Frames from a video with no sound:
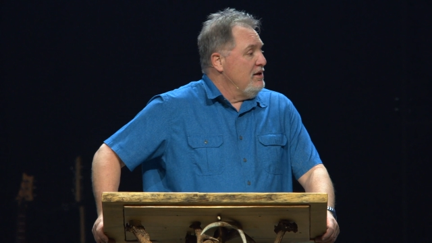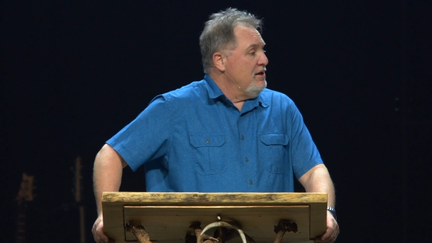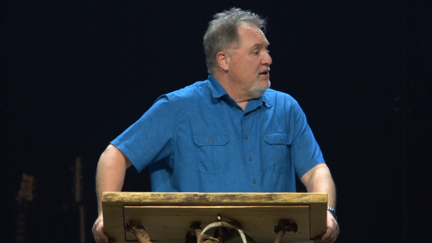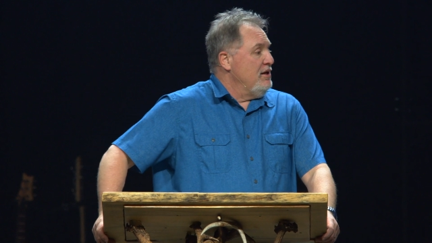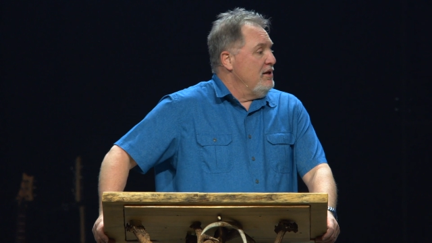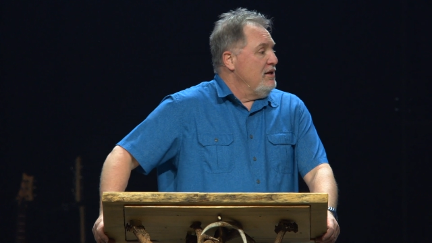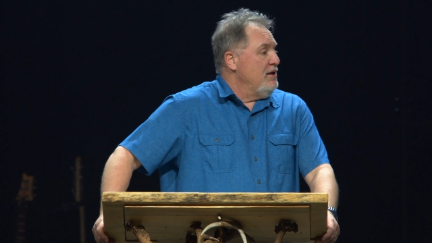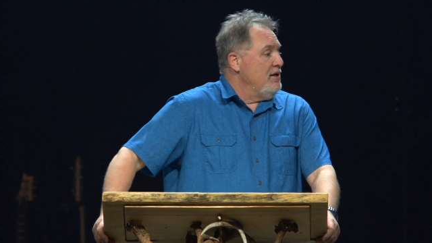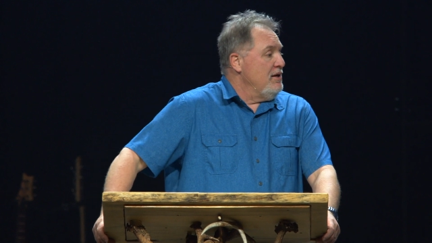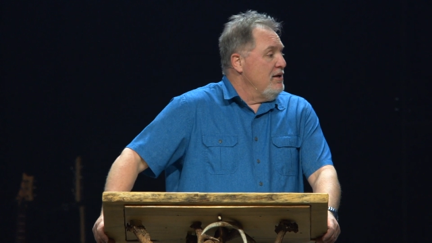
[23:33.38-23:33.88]

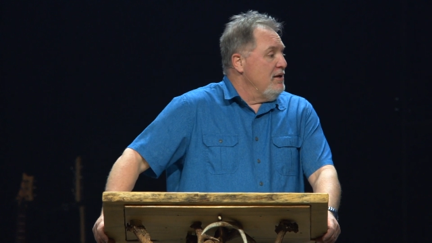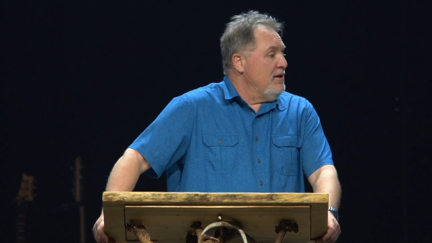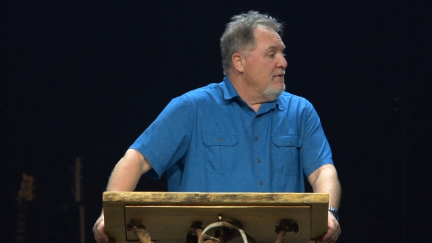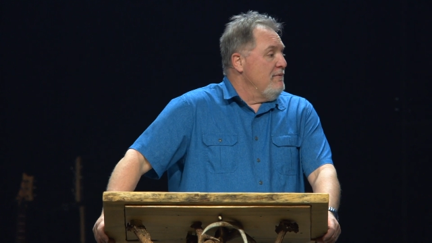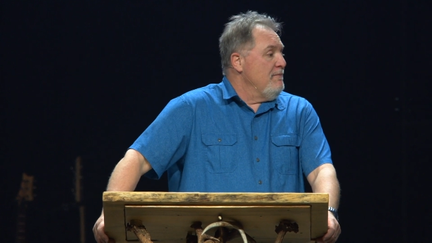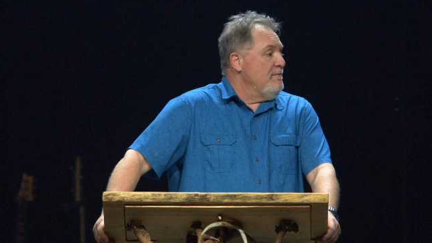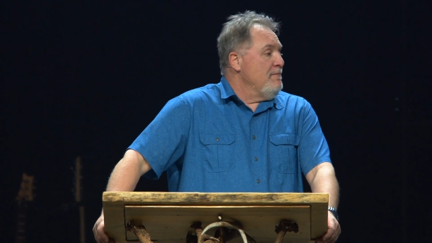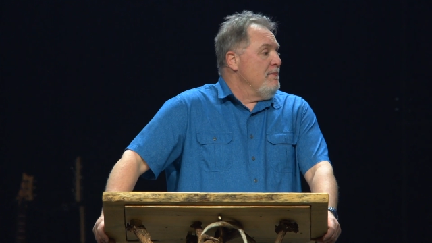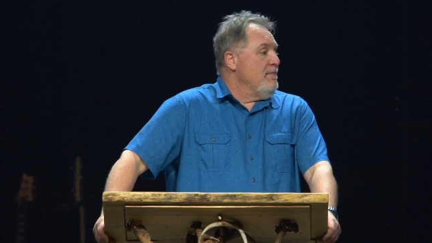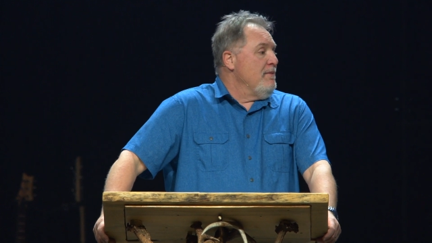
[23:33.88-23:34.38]

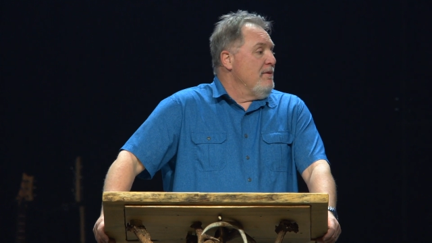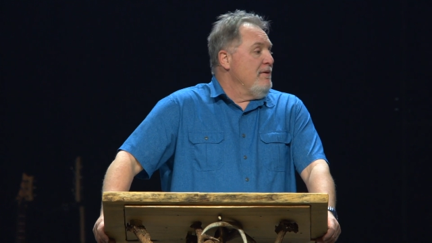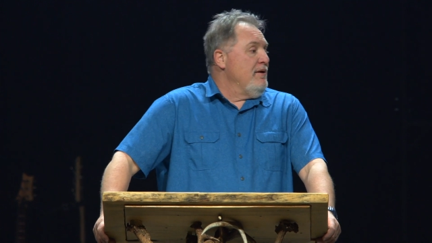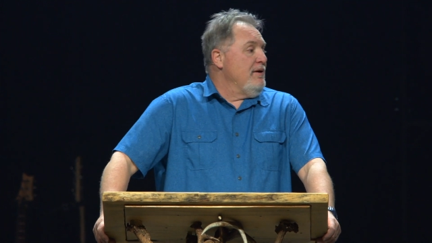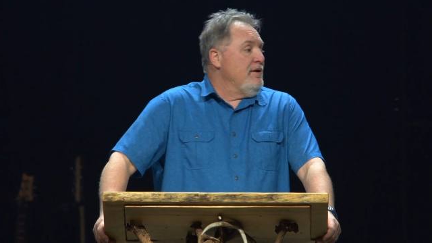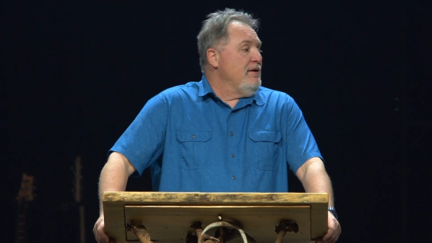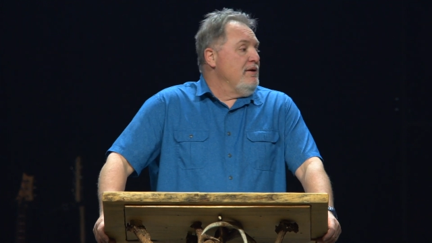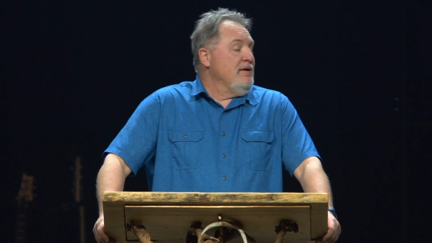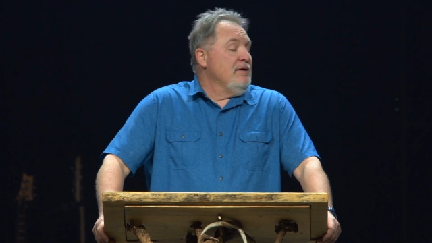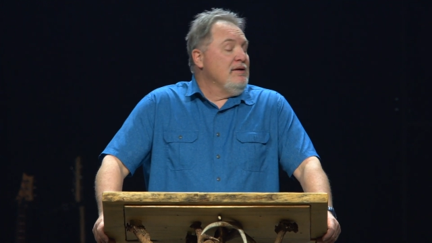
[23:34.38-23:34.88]

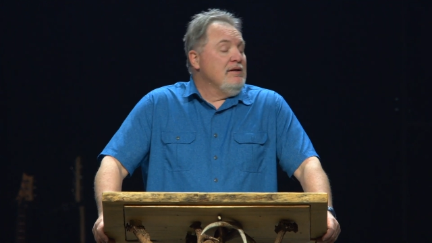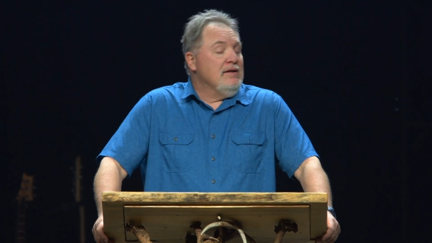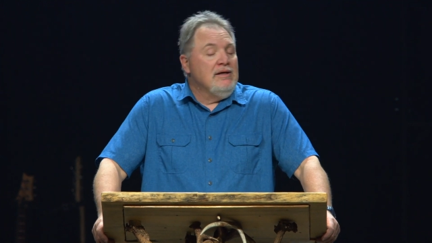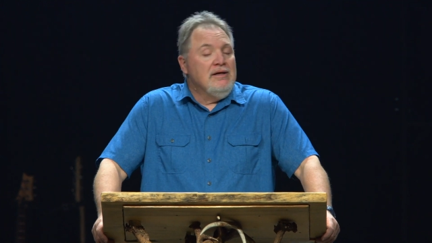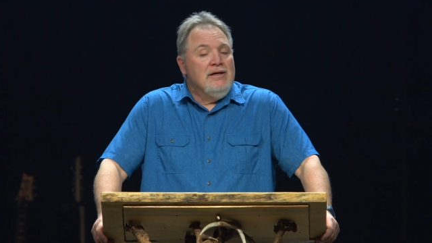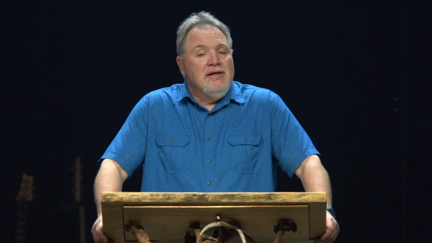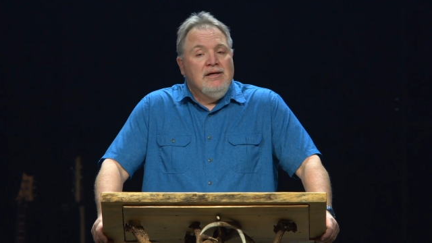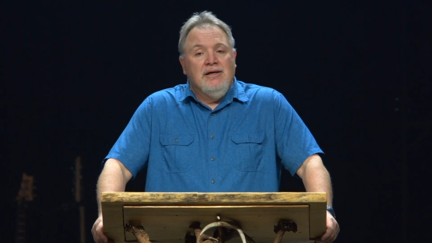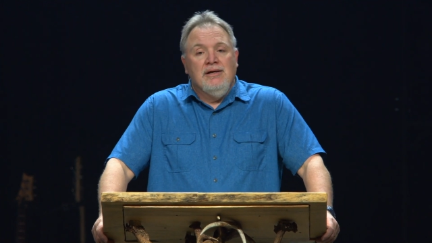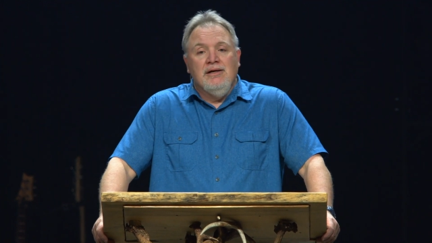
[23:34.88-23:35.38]

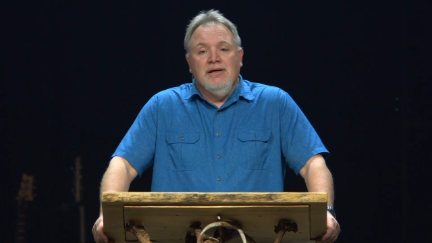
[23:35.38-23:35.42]
(silence)